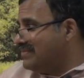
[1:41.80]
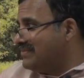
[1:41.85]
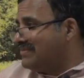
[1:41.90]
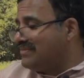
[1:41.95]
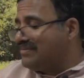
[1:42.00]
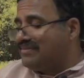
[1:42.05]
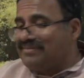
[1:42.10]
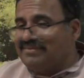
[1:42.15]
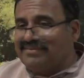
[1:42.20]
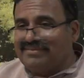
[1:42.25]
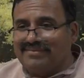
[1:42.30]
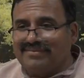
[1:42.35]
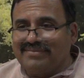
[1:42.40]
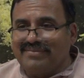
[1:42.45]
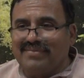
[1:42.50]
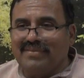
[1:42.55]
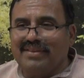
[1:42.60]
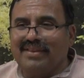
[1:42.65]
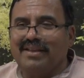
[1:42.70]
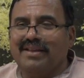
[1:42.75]
What is
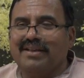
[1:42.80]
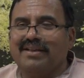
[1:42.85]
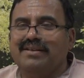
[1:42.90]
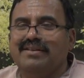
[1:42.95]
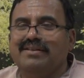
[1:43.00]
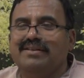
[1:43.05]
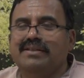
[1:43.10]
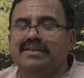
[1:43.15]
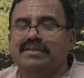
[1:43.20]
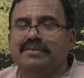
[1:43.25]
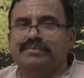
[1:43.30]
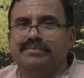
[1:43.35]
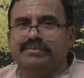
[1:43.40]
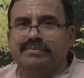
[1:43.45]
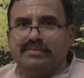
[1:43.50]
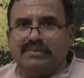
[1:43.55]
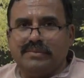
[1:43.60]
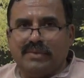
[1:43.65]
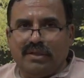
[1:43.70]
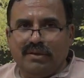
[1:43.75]

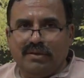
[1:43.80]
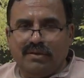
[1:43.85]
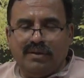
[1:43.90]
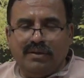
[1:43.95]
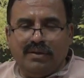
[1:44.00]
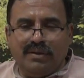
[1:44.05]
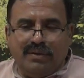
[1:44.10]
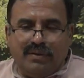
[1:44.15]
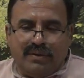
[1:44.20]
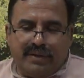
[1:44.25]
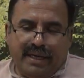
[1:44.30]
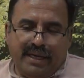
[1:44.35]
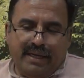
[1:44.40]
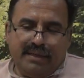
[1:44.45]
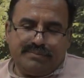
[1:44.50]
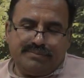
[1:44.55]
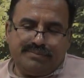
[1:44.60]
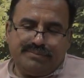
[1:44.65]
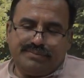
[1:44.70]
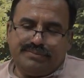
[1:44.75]
it?
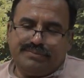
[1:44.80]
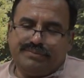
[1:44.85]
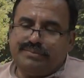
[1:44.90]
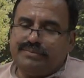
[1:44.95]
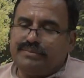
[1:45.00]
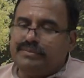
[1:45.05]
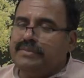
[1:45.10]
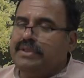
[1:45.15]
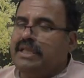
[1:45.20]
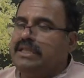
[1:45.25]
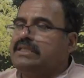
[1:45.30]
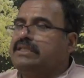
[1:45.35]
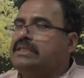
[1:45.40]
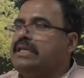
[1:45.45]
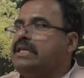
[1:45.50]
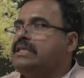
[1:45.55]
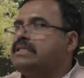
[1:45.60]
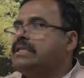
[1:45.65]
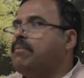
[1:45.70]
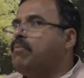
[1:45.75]
Okay. This
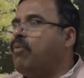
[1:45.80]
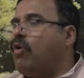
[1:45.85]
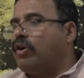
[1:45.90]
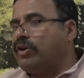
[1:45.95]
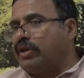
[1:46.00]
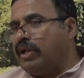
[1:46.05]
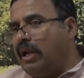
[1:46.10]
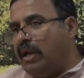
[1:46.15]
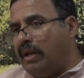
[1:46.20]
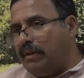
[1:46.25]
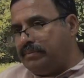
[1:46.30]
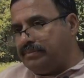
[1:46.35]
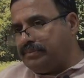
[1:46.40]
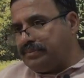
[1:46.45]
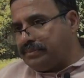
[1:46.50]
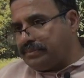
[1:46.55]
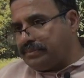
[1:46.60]
is a bottle.